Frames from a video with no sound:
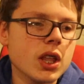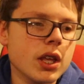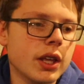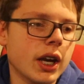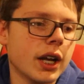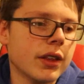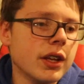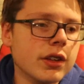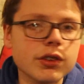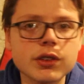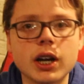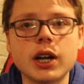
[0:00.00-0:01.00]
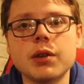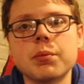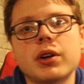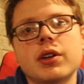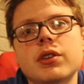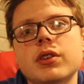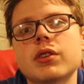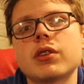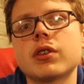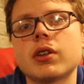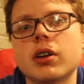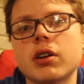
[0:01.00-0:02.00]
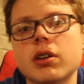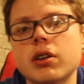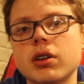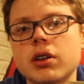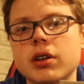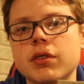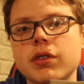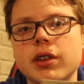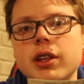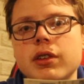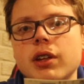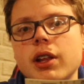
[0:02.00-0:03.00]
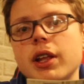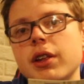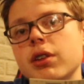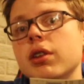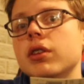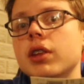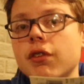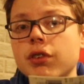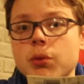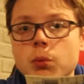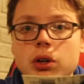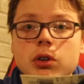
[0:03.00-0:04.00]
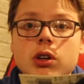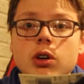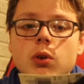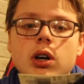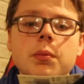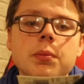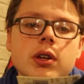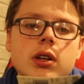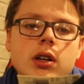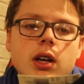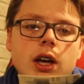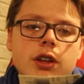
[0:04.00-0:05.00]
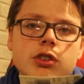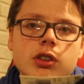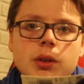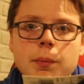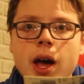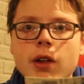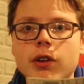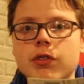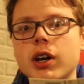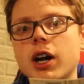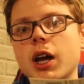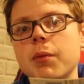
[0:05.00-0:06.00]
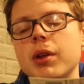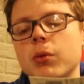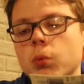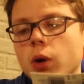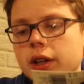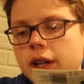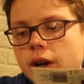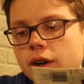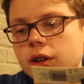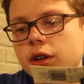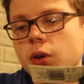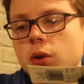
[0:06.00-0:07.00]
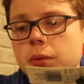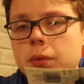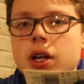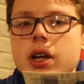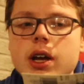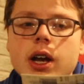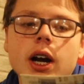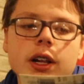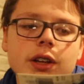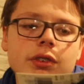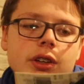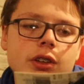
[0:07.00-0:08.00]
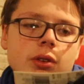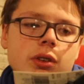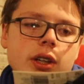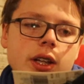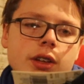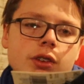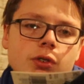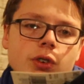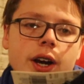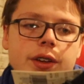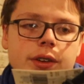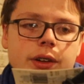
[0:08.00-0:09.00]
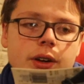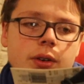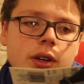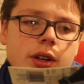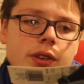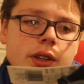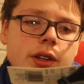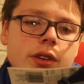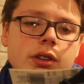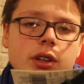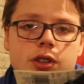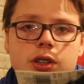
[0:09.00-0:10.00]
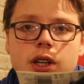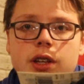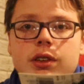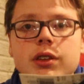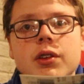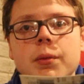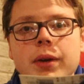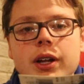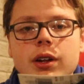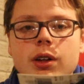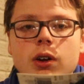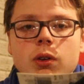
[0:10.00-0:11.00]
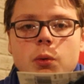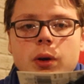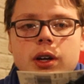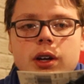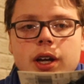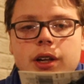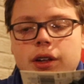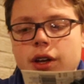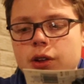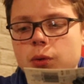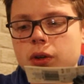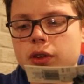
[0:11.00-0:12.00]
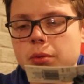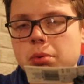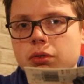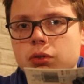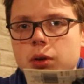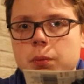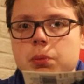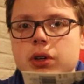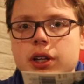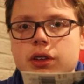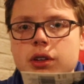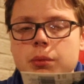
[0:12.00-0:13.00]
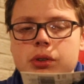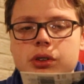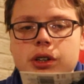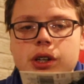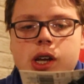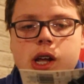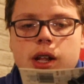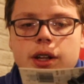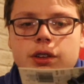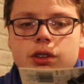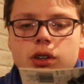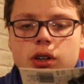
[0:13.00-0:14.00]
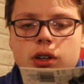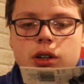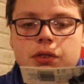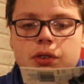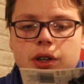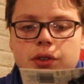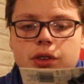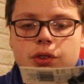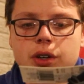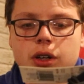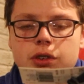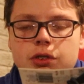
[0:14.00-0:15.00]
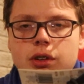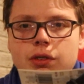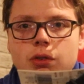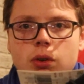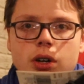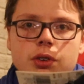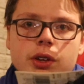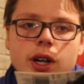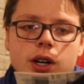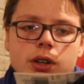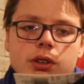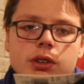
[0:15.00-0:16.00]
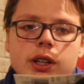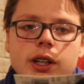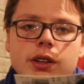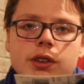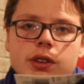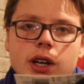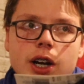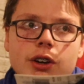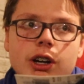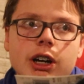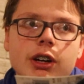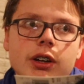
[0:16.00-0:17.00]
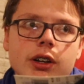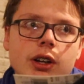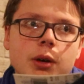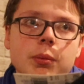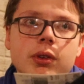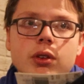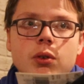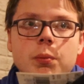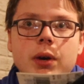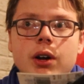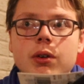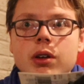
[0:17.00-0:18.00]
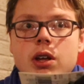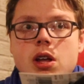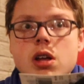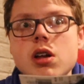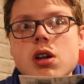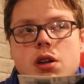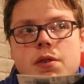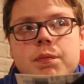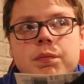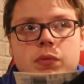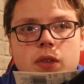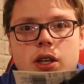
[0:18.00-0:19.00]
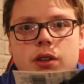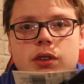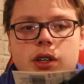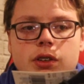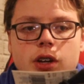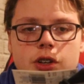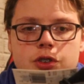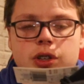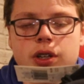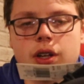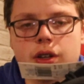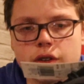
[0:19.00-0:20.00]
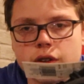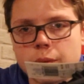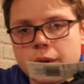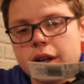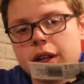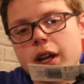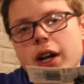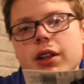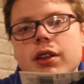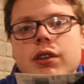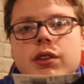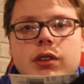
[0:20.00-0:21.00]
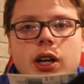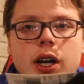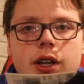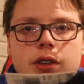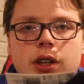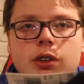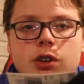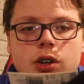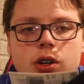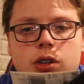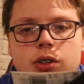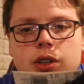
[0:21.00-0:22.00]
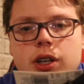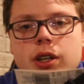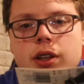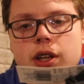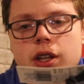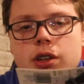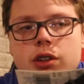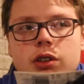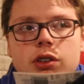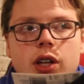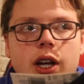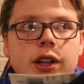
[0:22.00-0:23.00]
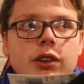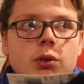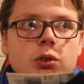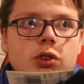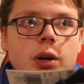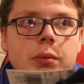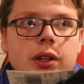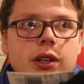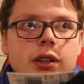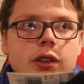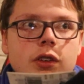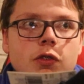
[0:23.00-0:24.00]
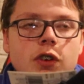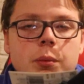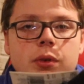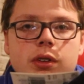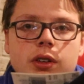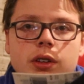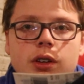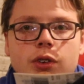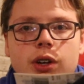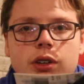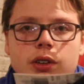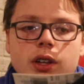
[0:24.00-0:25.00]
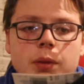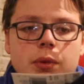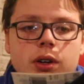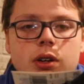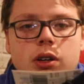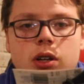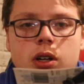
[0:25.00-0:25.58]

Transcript: yeah, I think stock prices for these, they definitely will go up. It's just a matter of time and when they are going to go up. I definitely do see these rising though, because it's a demanded colorway, and the other ones they perform pretty similarly. They start off around $300 to $400, and they skyrocketed up to about $600 depending on the size. And currently these, I think those dropped in November to around December,